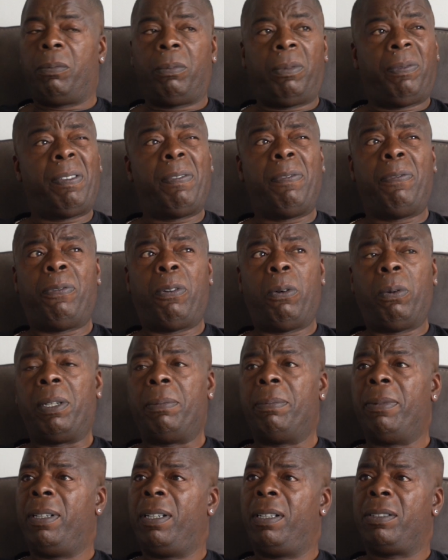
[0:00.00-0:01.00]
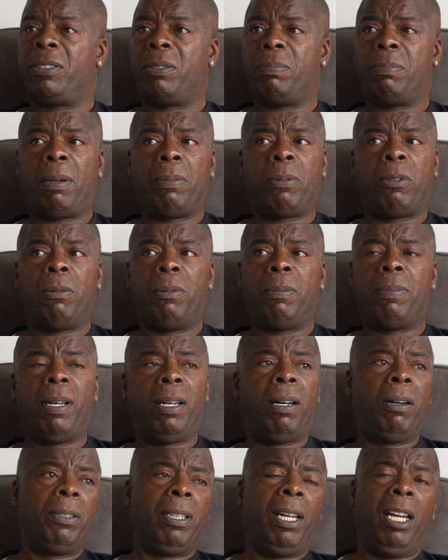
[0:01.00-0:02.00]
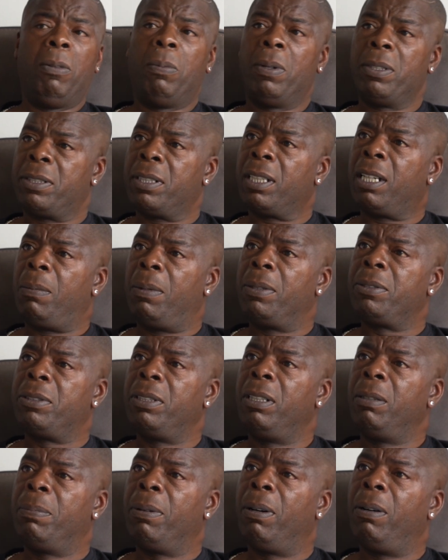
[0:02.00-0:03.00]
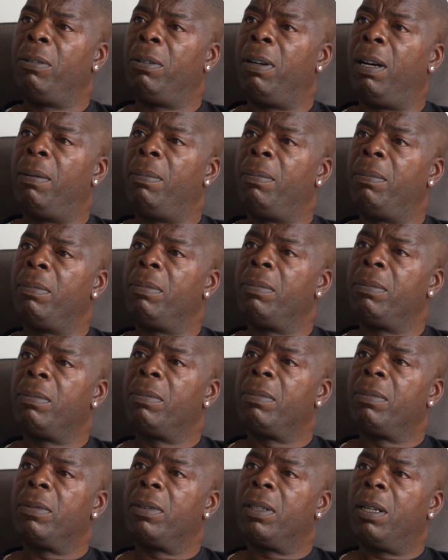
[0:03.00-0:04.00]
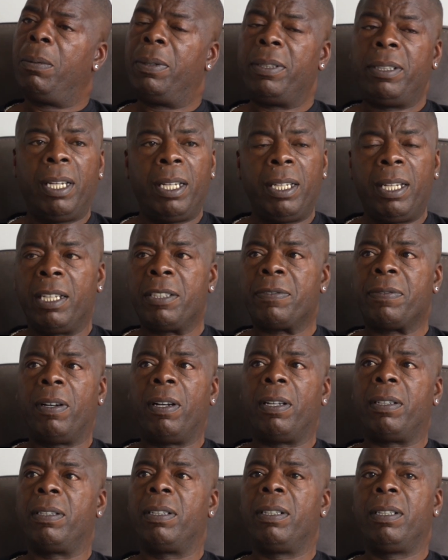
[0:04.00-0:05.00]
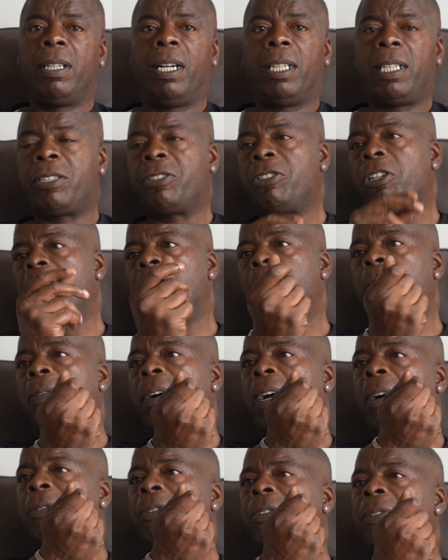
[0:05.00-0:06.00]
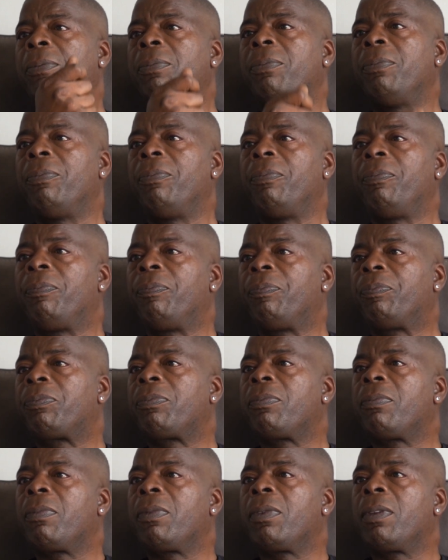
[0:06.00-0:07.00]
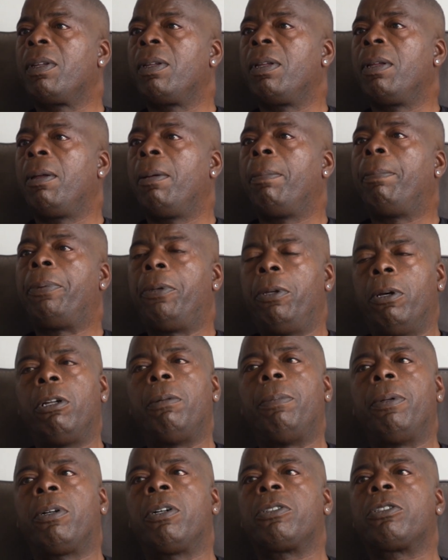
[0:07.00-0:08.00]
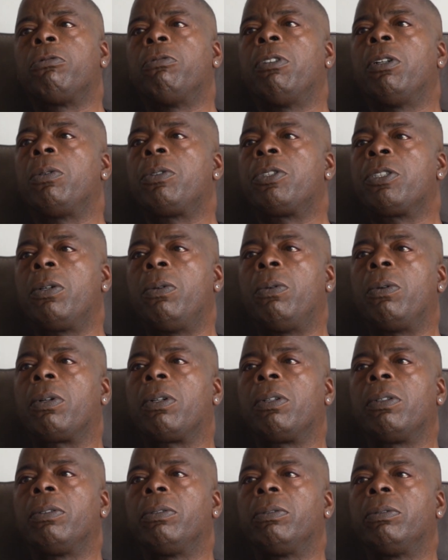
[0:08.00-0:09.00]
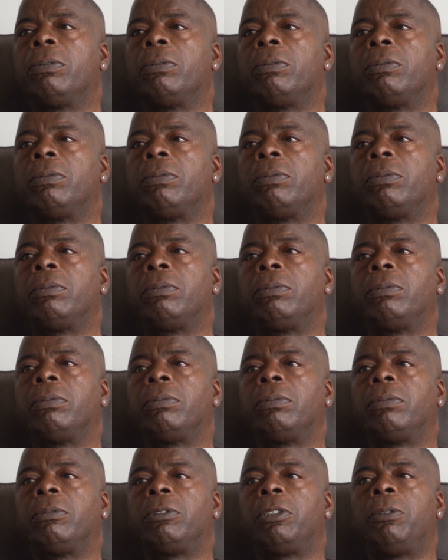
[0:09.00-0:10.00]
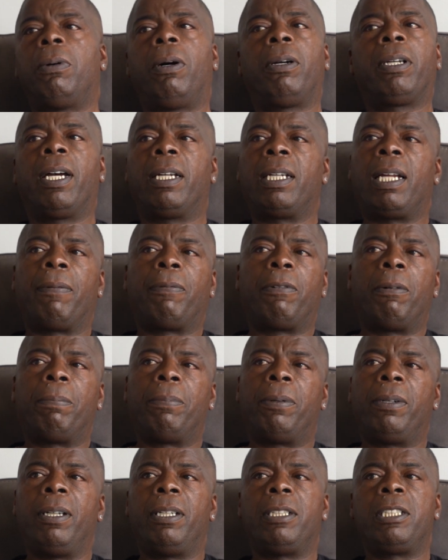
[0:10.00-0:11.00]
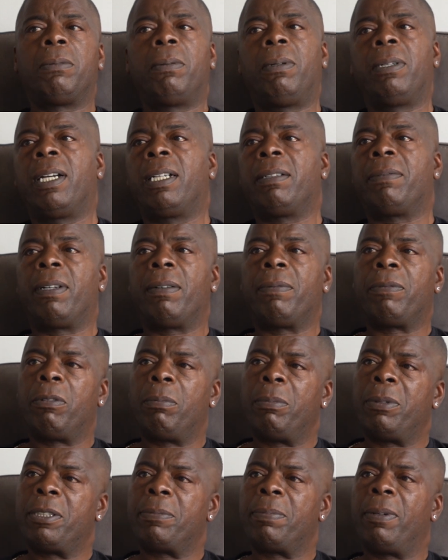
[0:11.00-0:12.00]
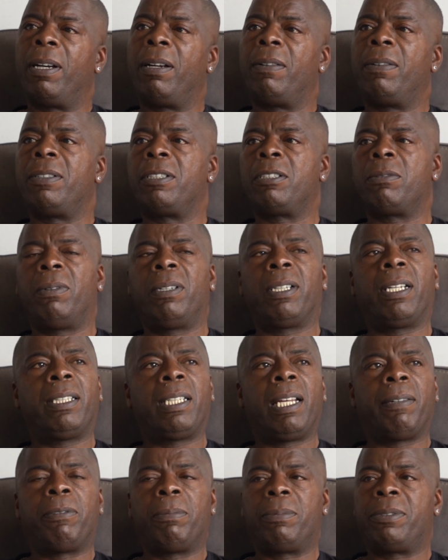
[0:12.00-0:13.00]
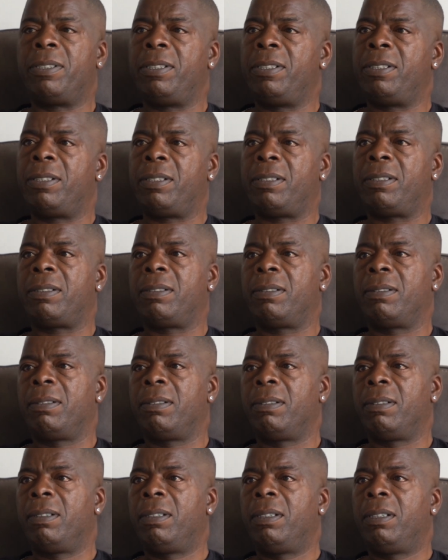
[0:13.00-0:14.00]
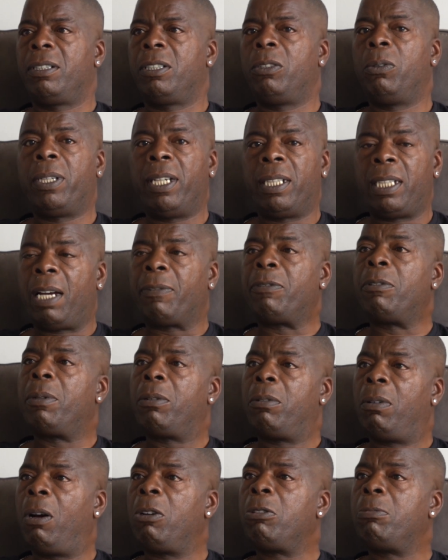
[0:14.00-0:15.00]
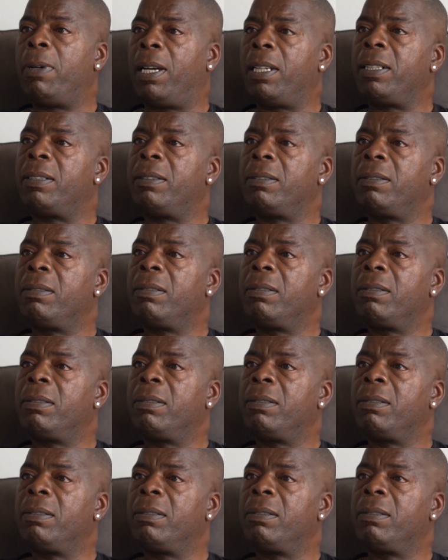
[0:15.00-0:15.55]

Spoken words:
Within 40 minutes, your mum called me back, oh yeah, he wants to come onto your programme. Well, yeah, that's fine. And I turned him around. Purely because of real talk. You won't get that from police, you won't get that from his parents, you won't get that from teachers. You'll get that from a roadman.